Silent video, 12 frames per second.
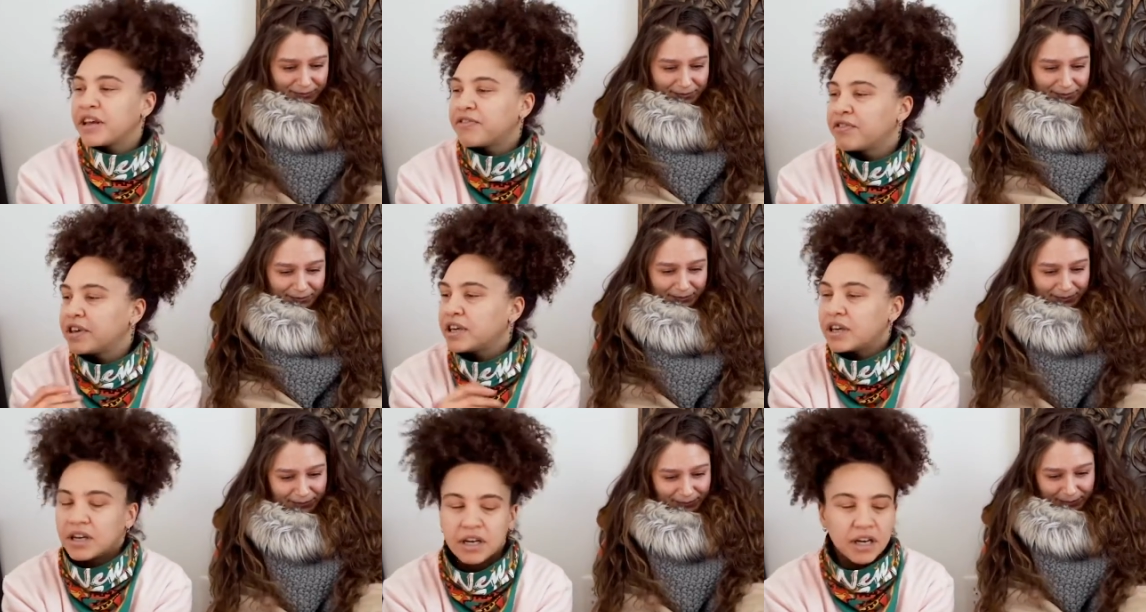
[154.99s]
Speaker 1: their
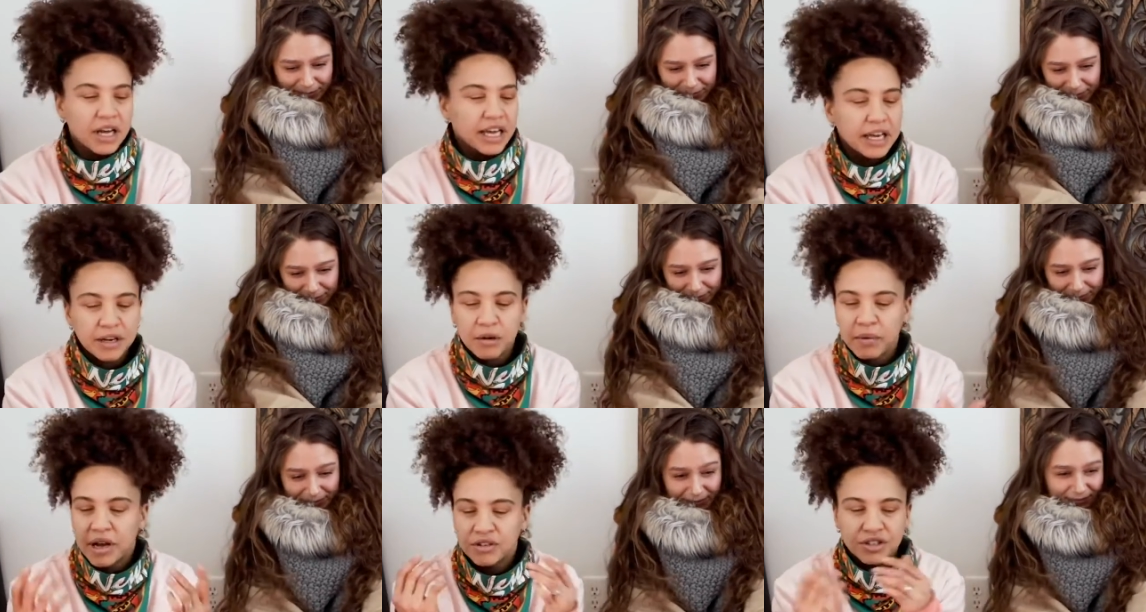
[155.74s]
feet. Uh, get
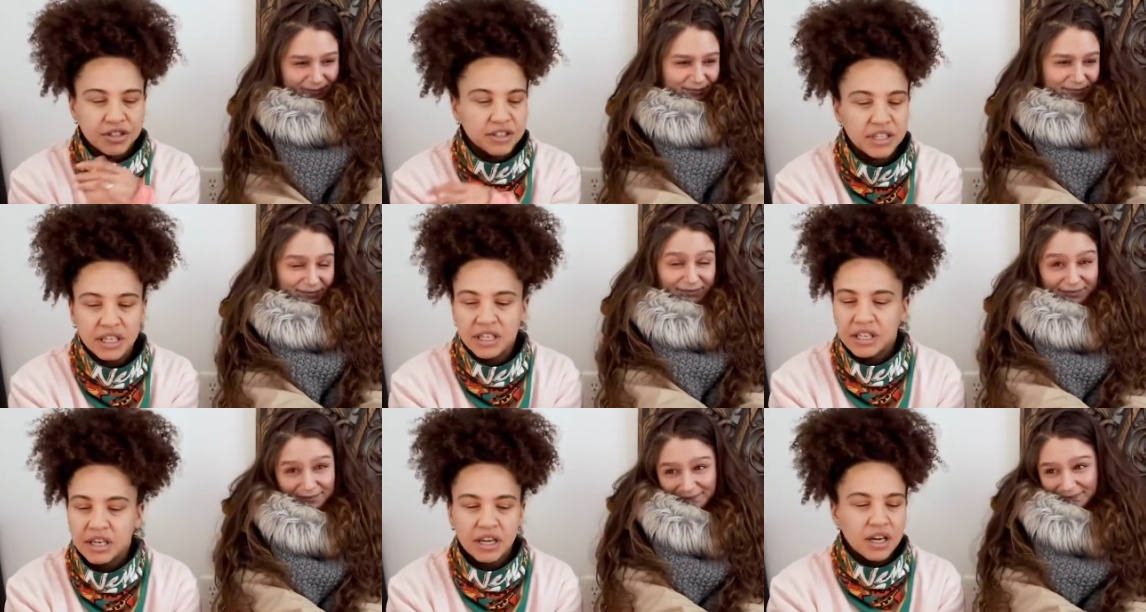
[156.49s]
up, what you
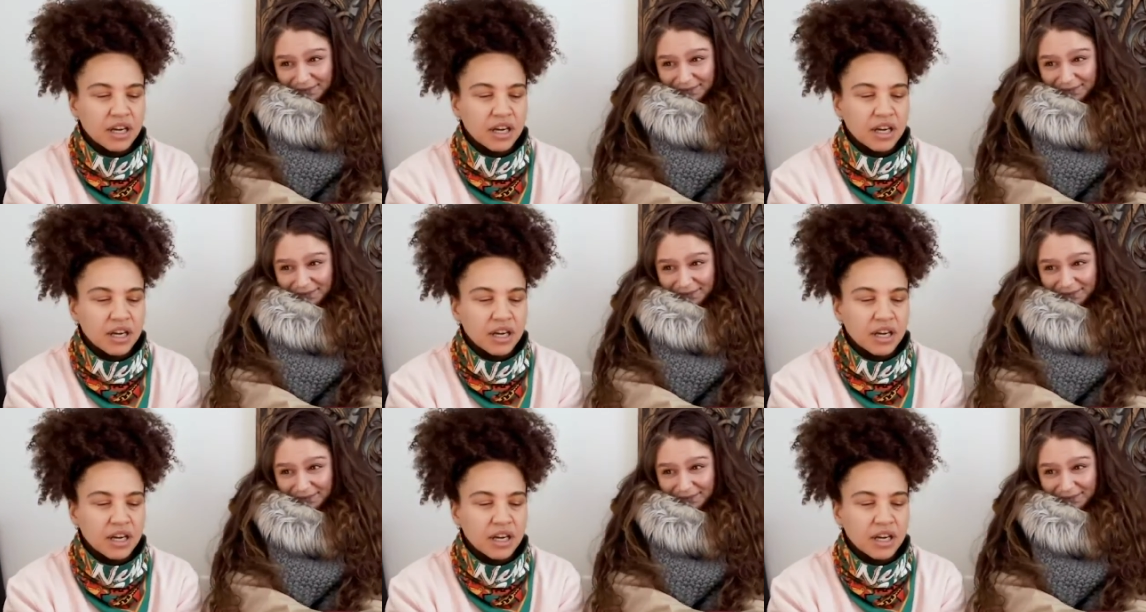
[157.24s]
see. Yeah.